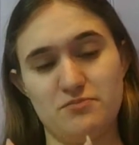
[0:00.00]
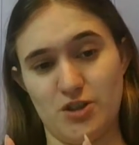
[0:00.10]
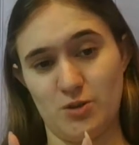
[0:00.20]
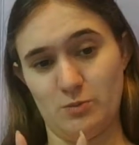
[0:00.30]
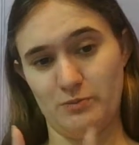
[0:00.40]

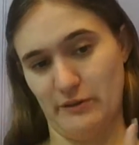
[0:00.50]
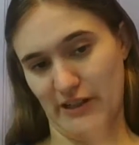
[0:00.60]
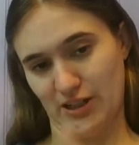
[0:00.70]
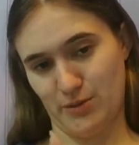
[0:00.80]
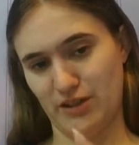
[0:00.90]
so he would
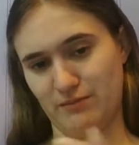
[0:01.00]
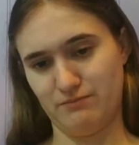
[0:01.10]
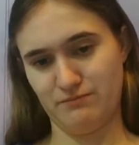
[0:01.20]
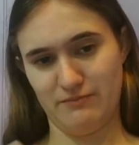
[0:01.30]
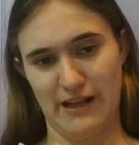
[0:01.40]
actually be
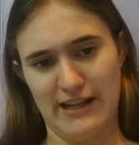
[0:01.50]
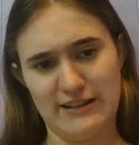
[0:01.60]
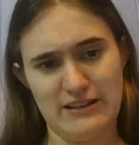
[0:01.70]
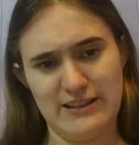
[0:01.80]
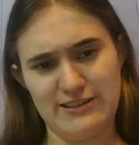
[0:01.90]
not
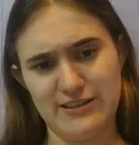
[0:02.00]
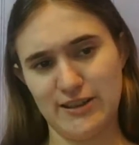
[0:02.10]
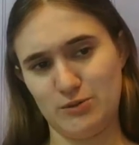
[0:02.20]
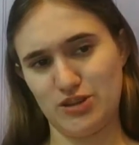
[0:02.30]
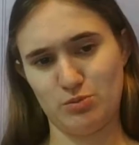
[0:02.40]
this,
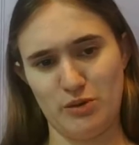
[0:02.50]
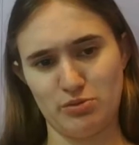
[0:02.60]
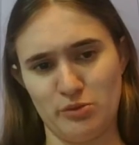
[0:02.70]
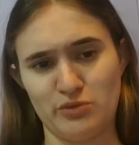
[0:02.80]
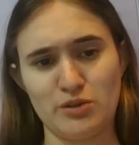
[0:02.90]
he'd just be a
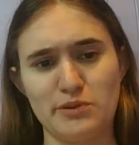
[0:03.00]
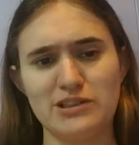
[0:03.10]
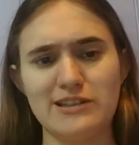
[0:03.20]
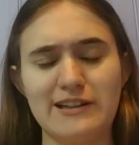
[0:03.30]
plumed serpent.